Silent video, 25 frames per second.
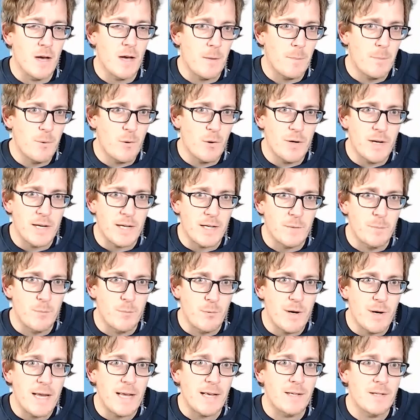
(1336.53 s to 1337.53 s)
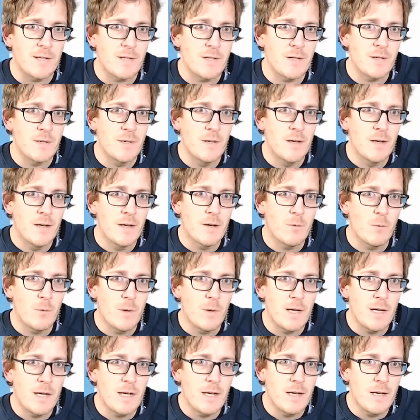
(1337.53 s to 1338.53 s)
A product breaks,
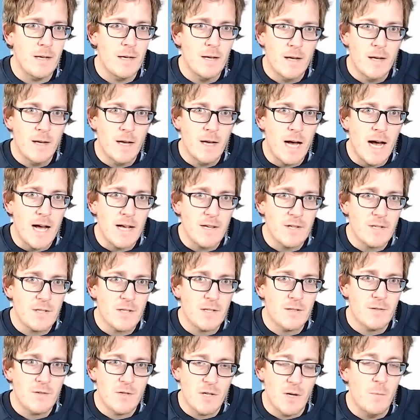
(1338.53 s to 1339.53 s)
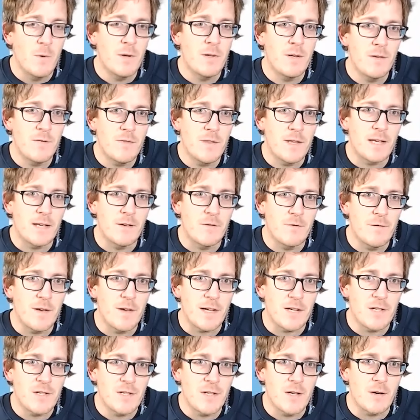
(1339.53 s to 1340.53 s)
we ask someone if they can
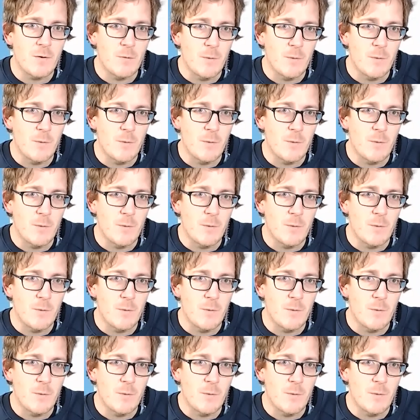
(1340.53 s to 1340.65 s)
fix it,